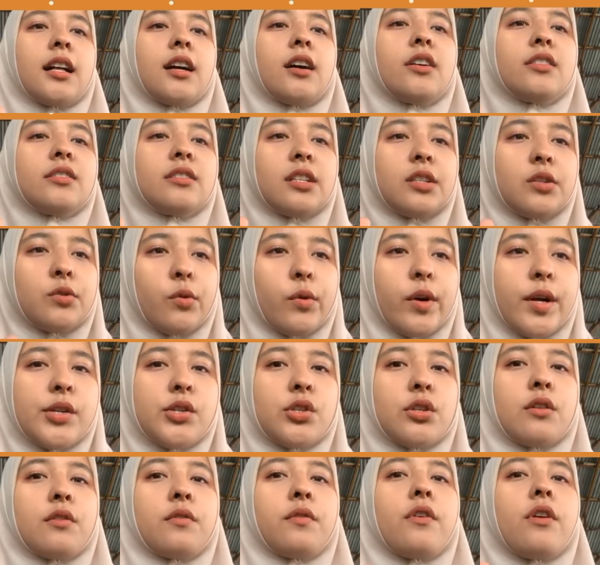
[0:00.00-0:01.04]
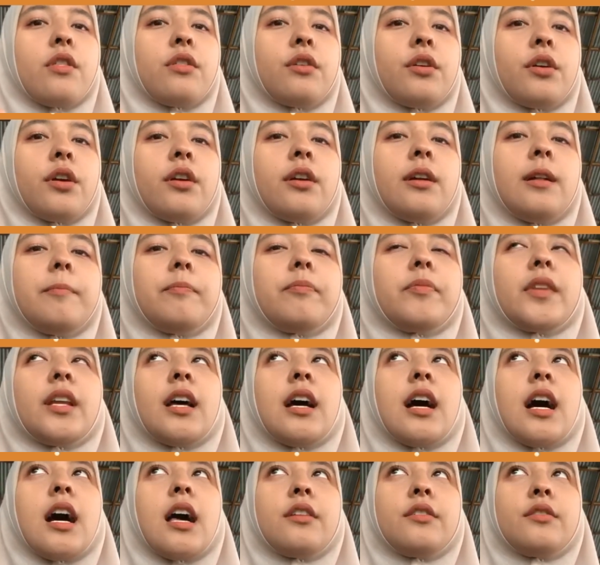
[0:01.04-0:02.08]
consideration further
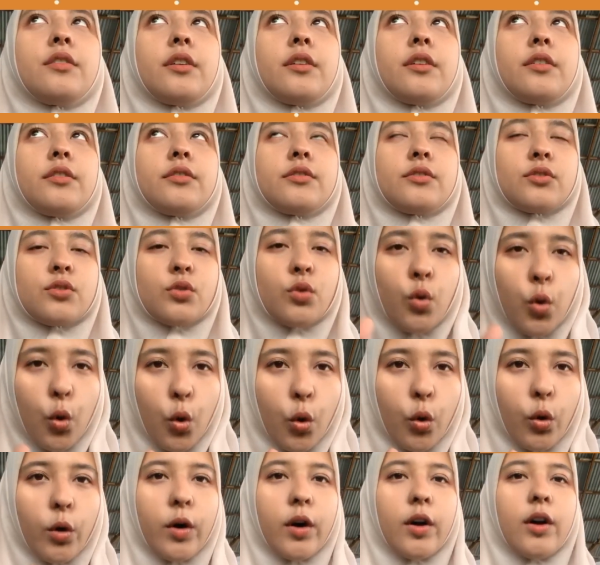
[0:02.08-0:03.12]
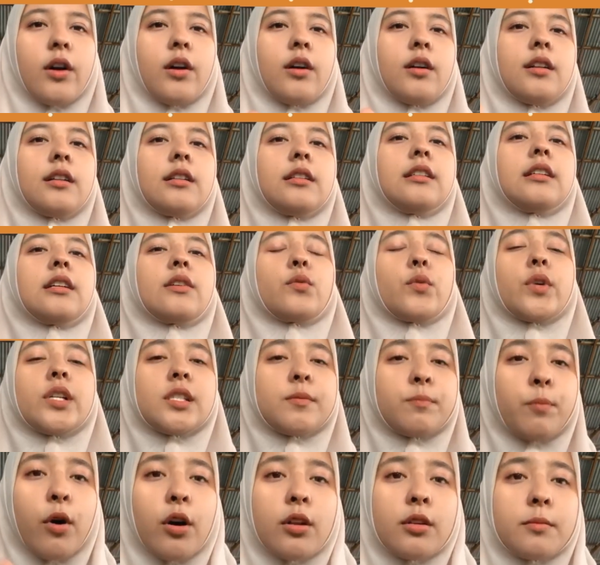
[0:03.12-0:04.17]
underscore the
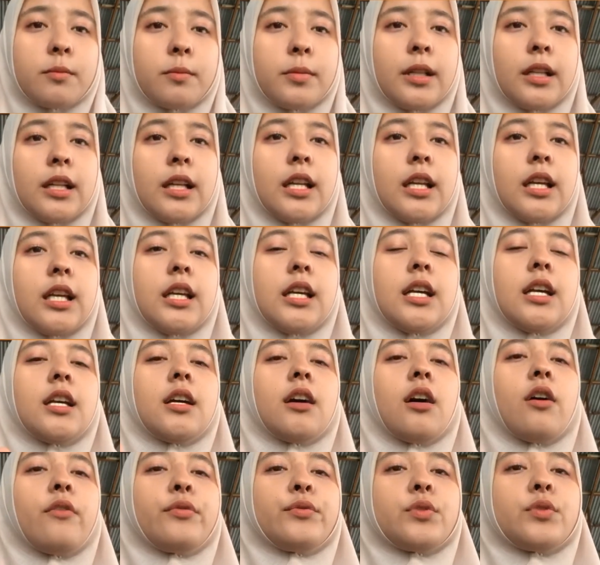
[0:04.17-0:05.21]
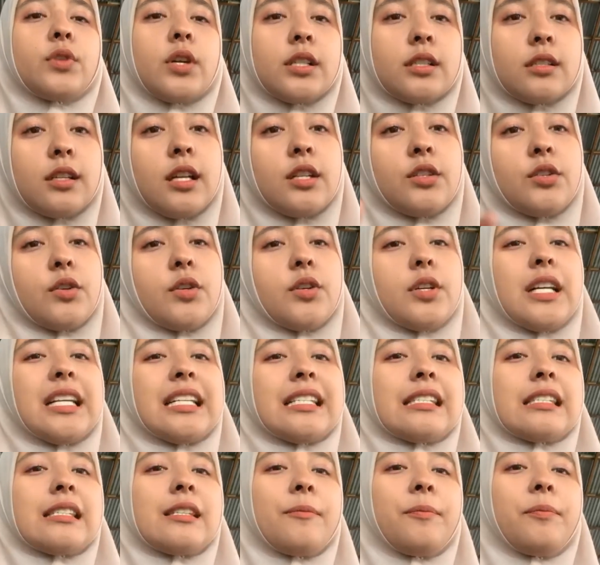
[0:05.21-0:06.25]
responsibility of translator
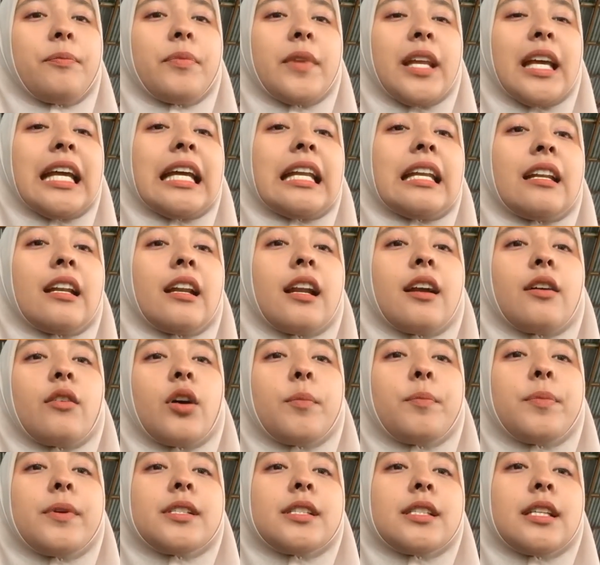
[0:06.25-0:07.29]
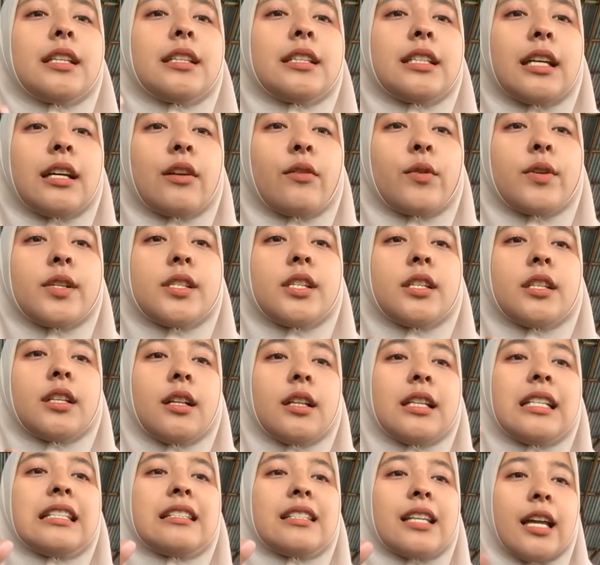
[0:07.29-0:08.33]
is in representing original
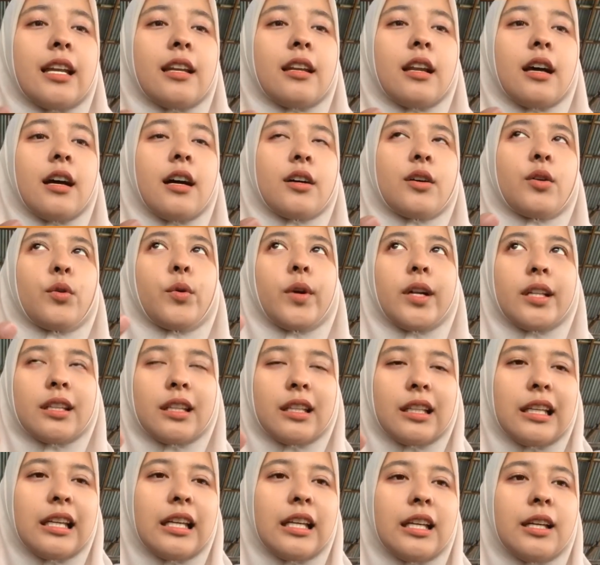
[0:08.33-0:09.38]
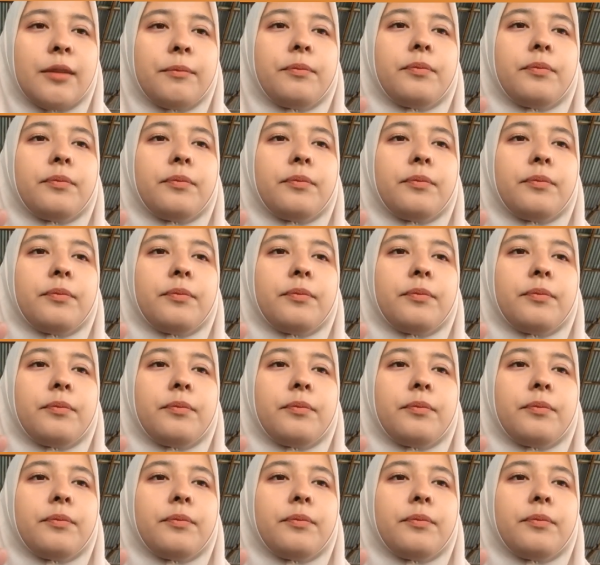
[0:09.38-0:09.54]
intent accurately